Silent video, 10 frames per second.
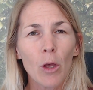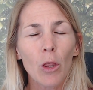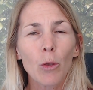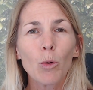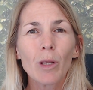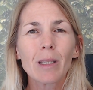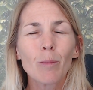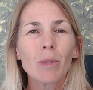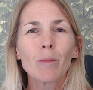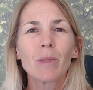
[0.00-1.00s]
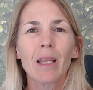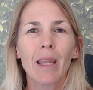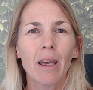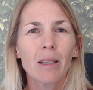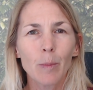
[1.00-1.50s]
through the symptoms that they
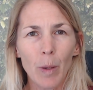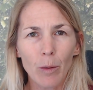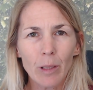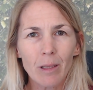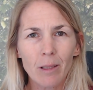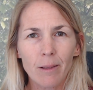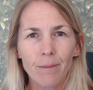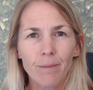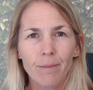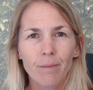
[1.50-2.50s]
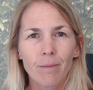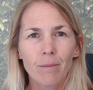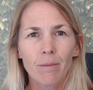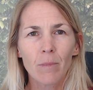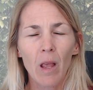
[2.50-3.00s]
experience.
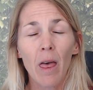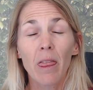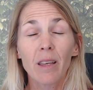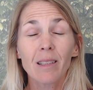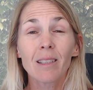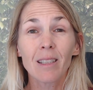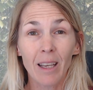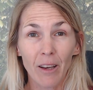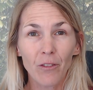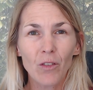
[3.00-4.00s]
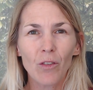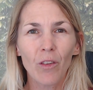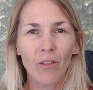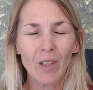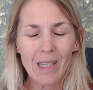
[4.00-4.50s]
This is the gift of the
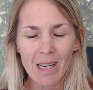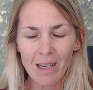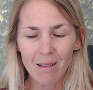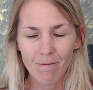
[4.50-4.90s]
fatigue.